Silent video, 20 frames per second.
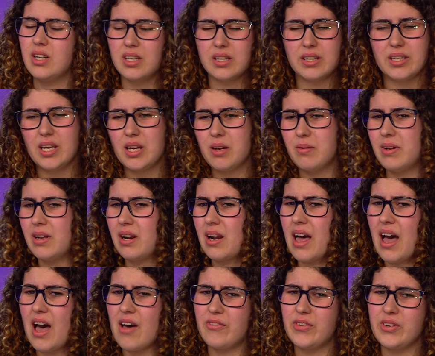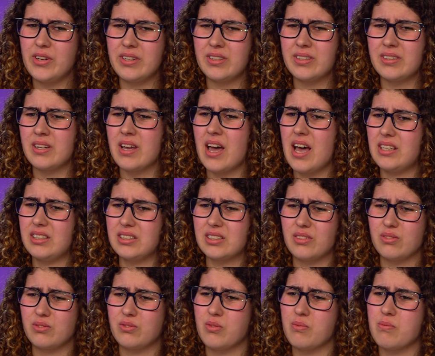They'll be laughing and
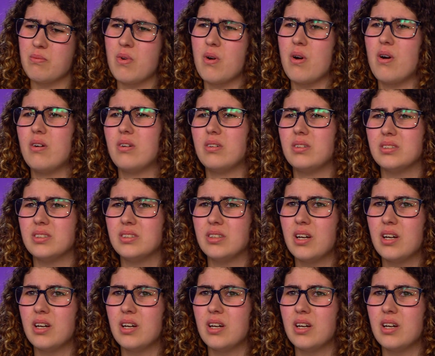asking for more.